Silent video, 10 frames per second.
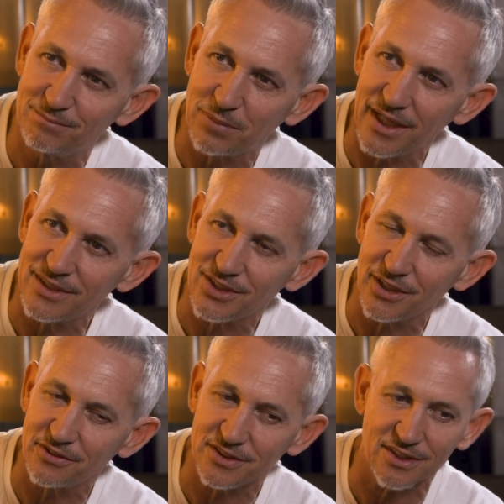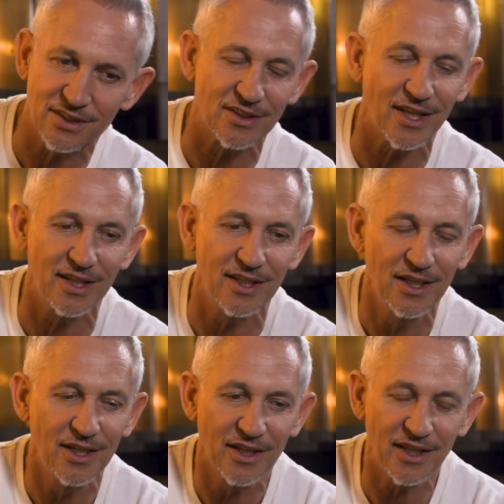playing surfaces that they
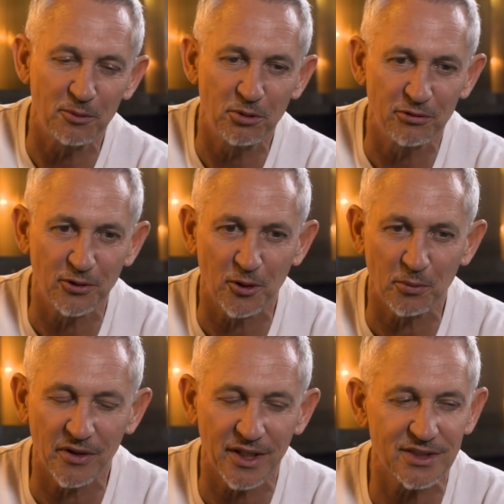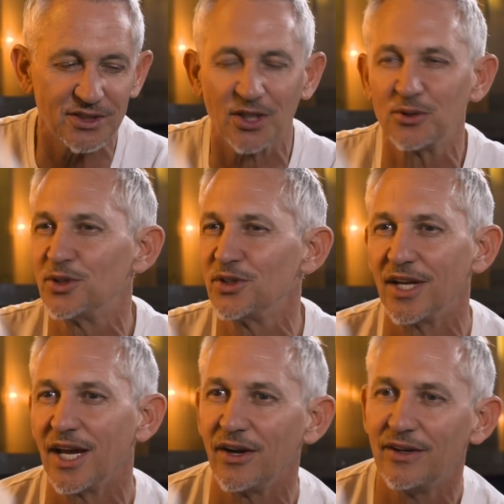they perform on. They're so good
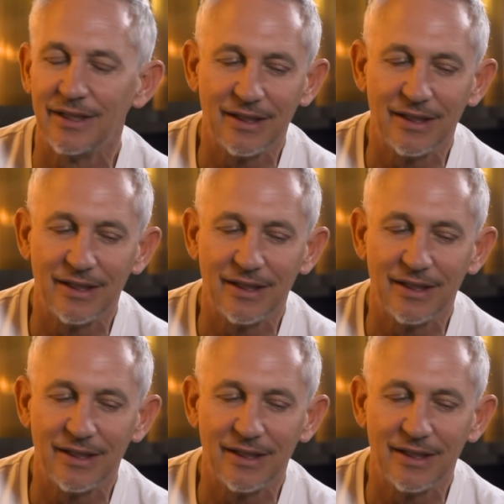now